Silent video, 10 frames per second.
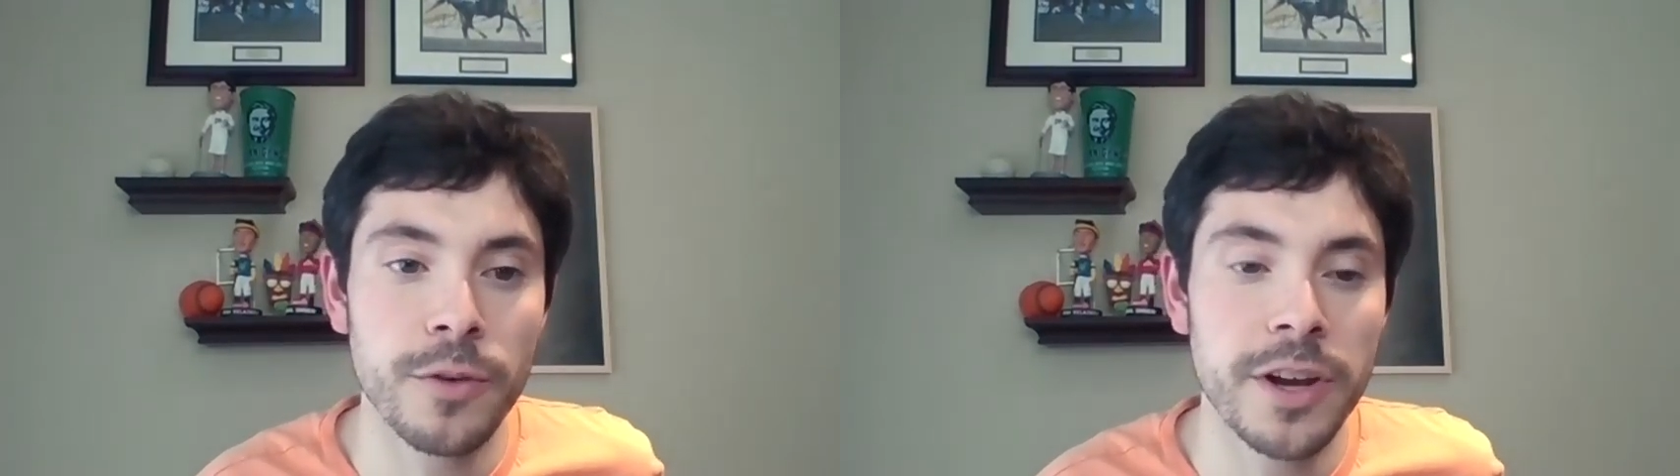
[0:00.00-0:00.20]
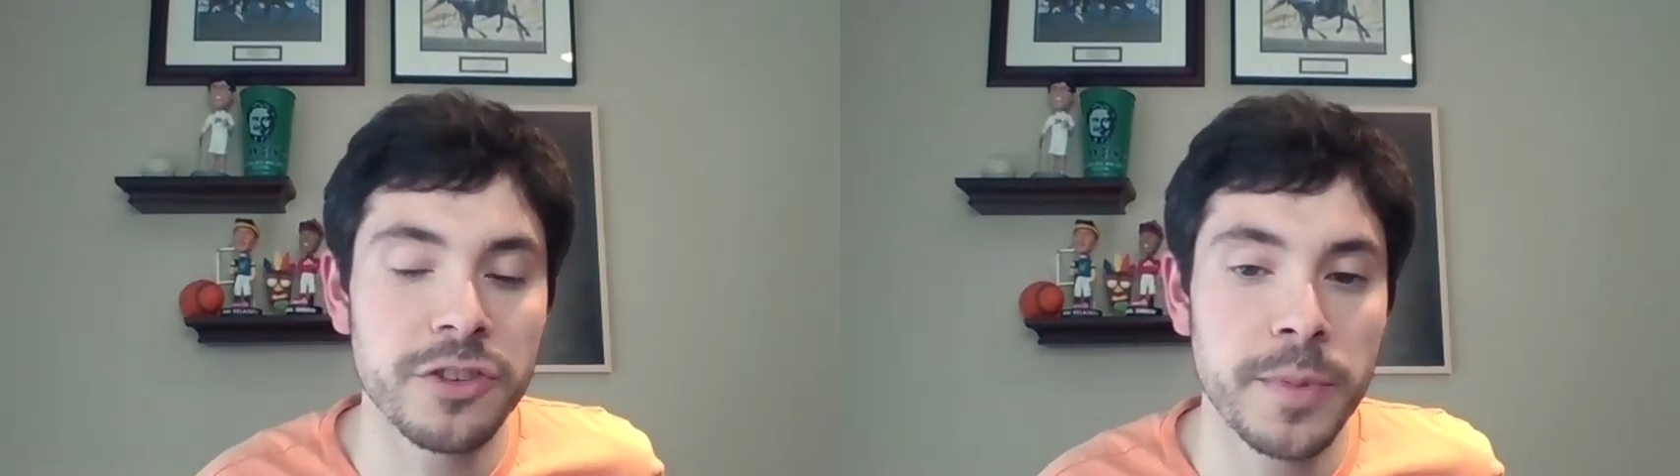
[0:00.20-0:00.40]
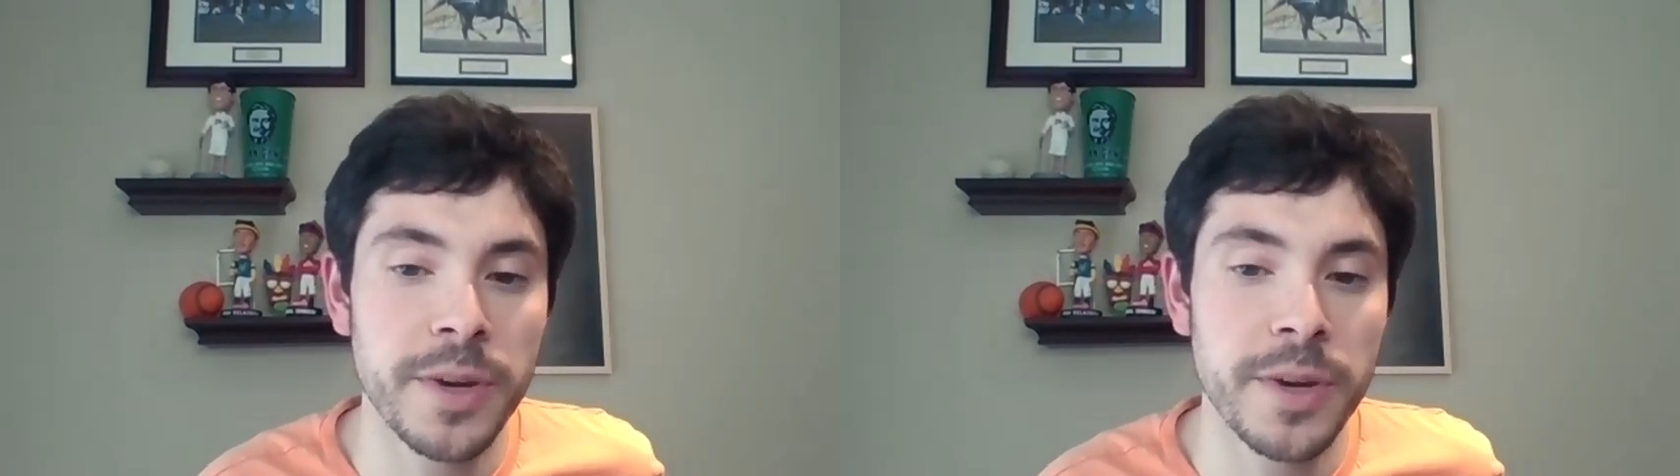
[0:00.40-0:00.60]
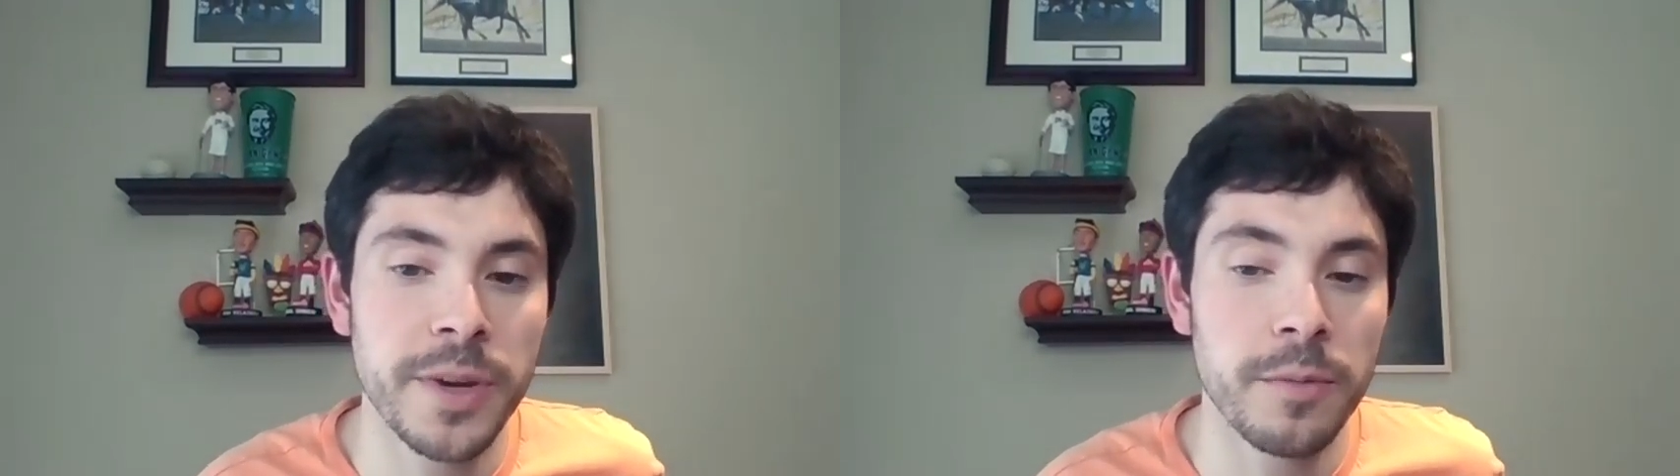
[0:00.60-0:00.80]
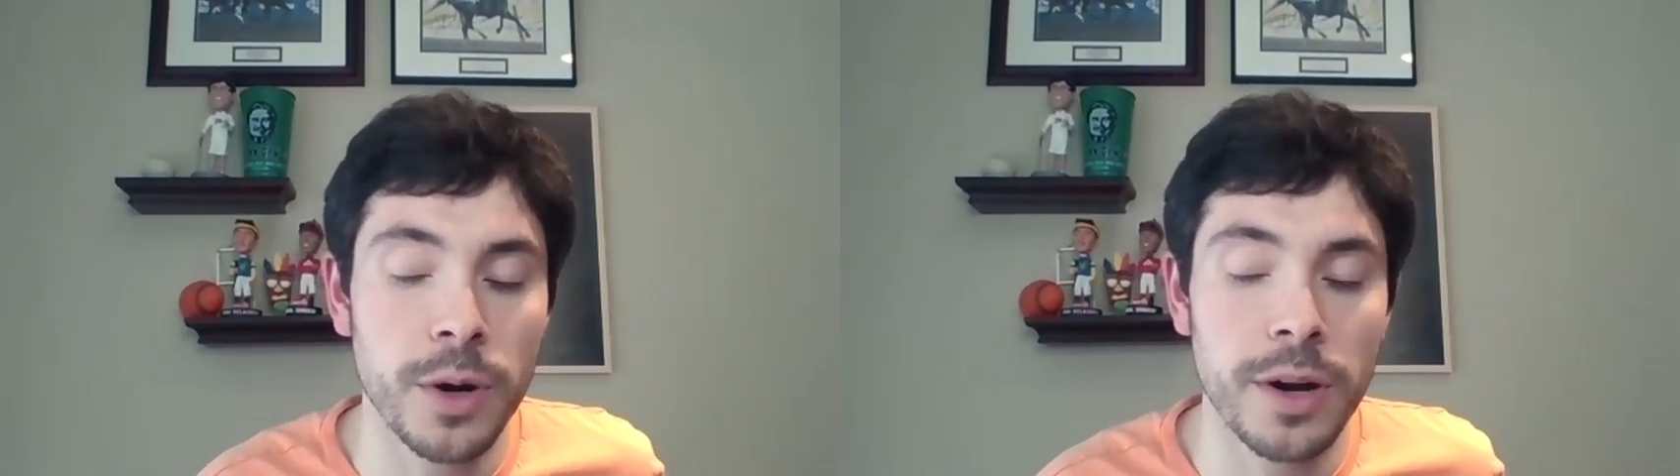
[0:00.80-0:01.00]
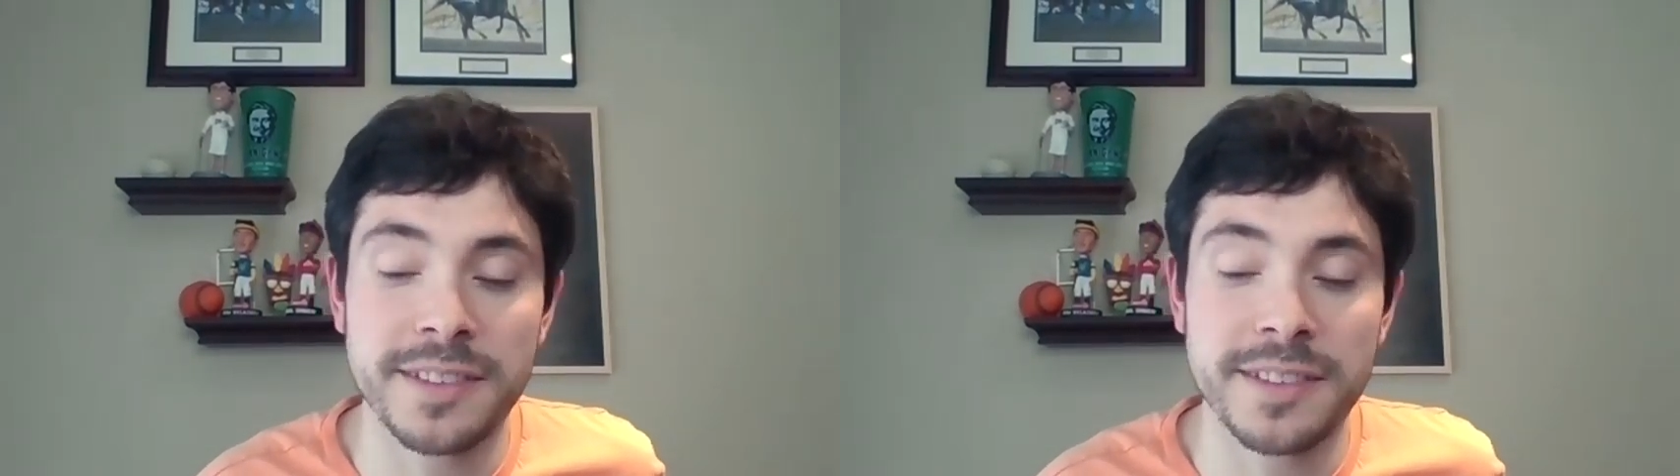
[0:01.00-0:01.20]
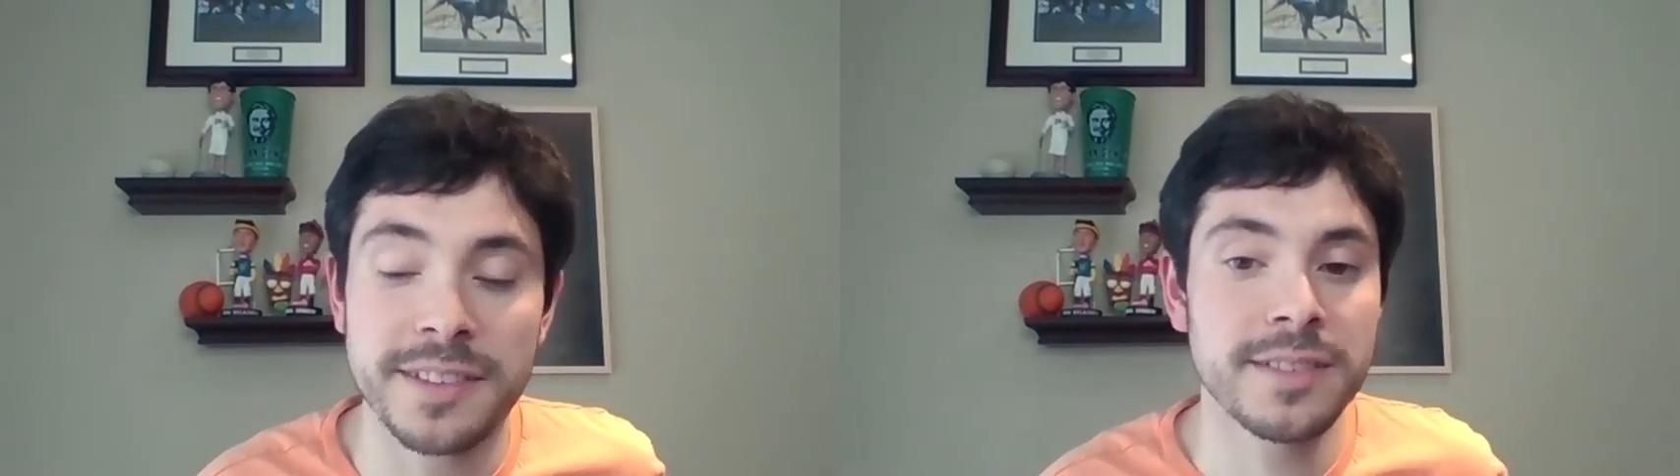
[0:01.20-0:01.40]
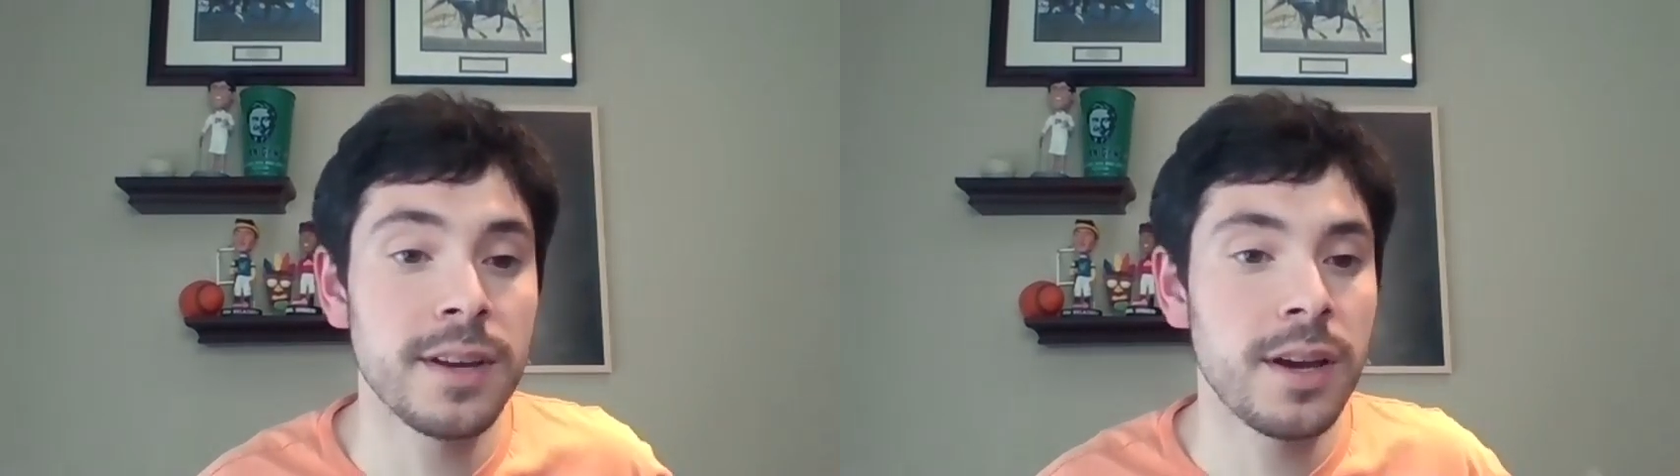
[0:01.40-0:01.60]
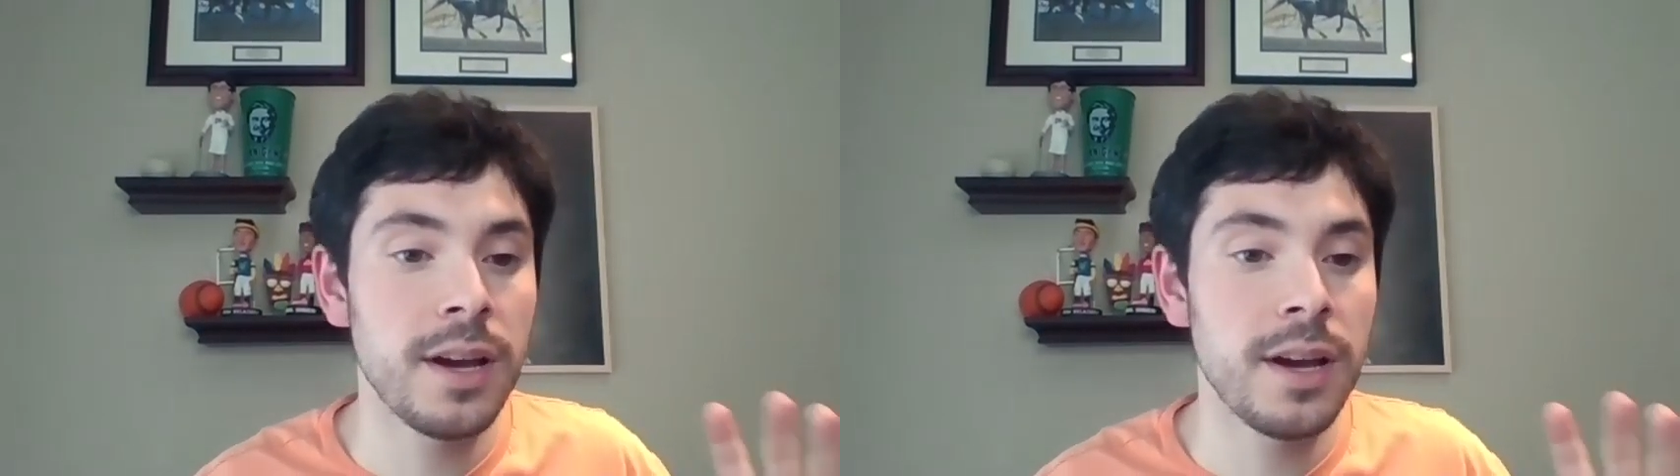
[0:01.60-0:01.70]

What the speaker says: regimented process.